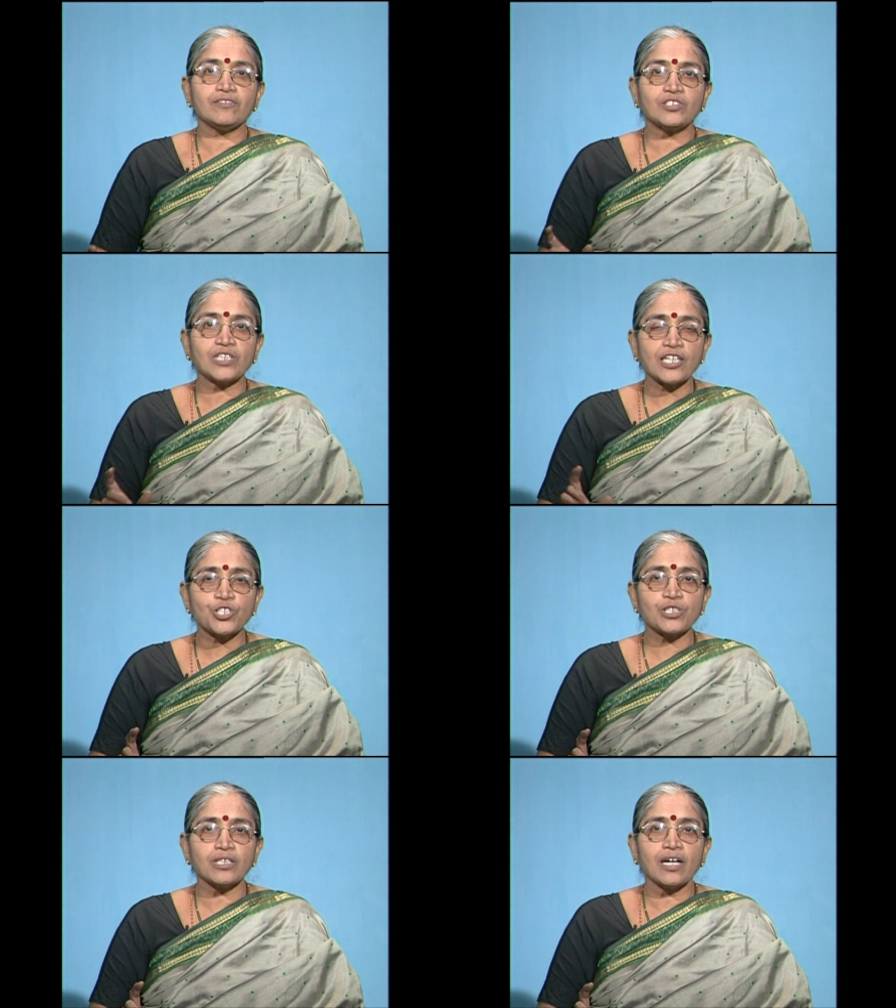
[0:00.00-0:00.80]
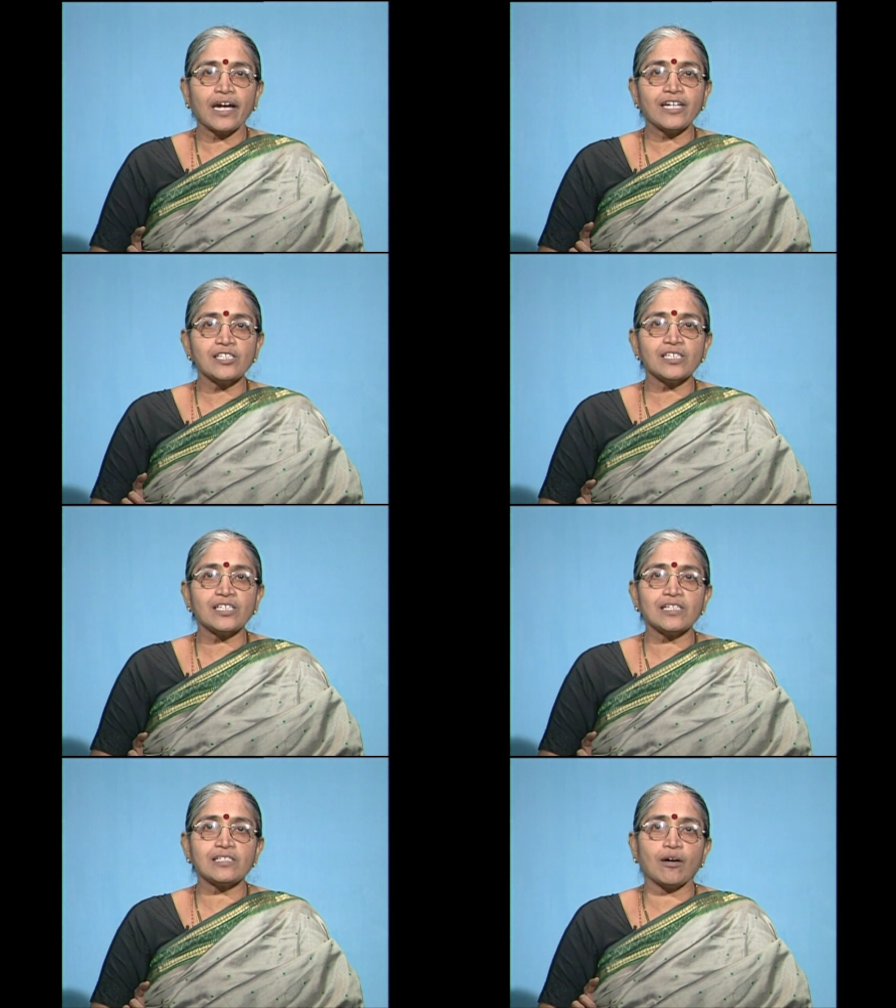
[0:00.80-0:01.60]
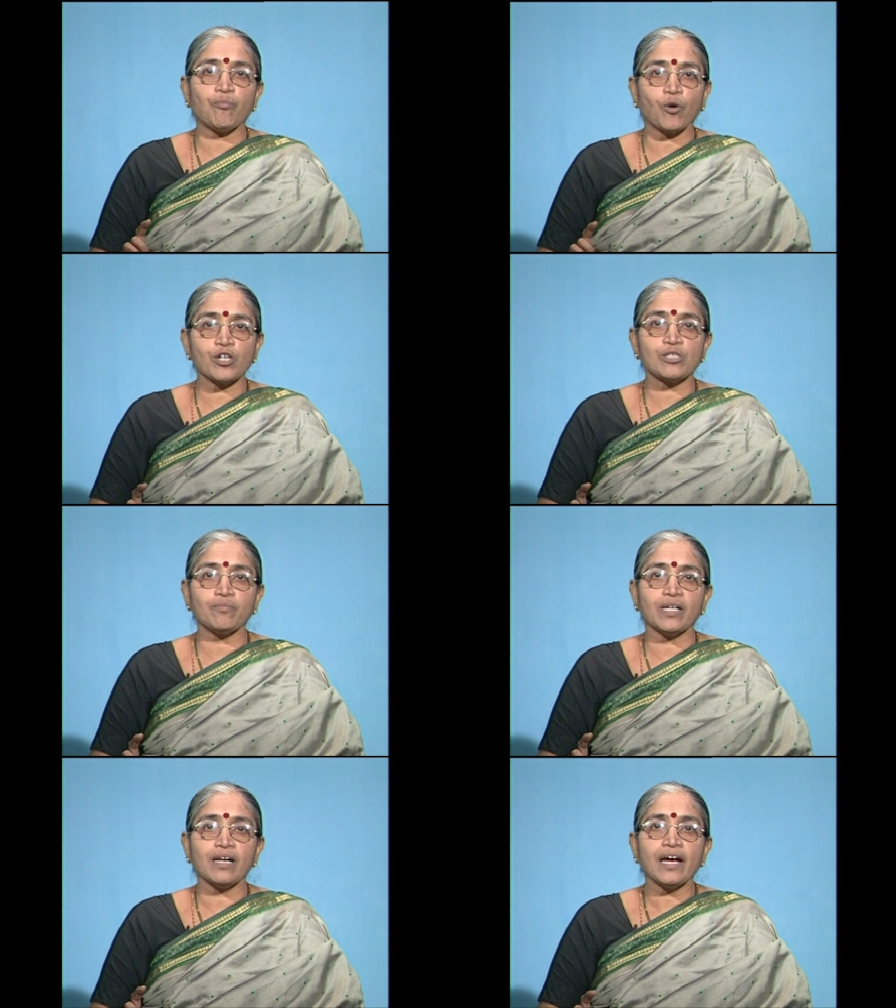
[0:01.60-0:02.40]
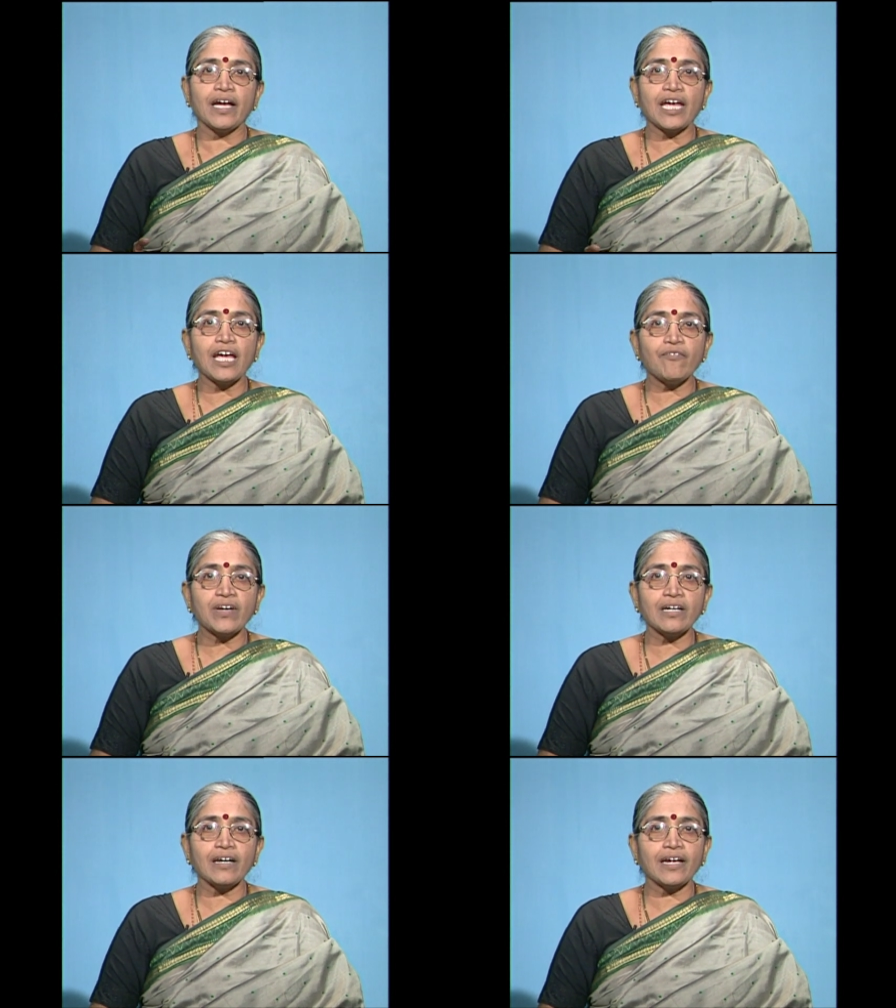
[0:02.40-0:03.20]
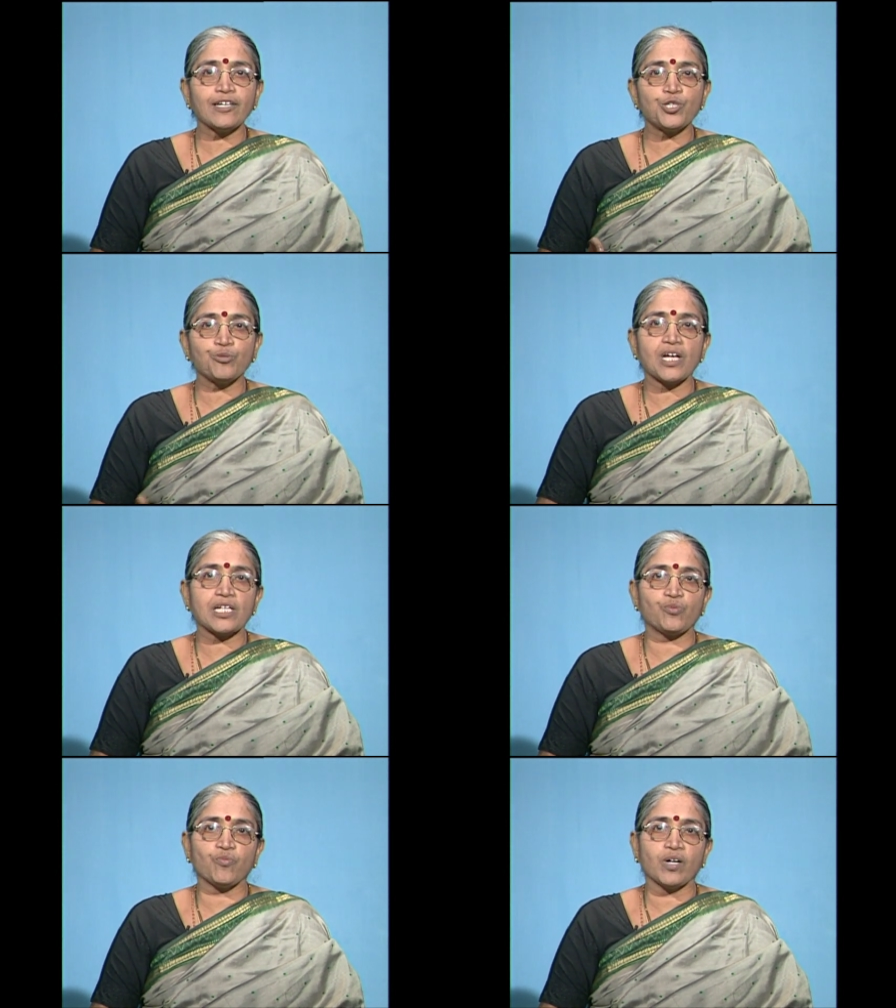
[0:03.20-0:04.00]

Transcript: such incidents are possible even in today's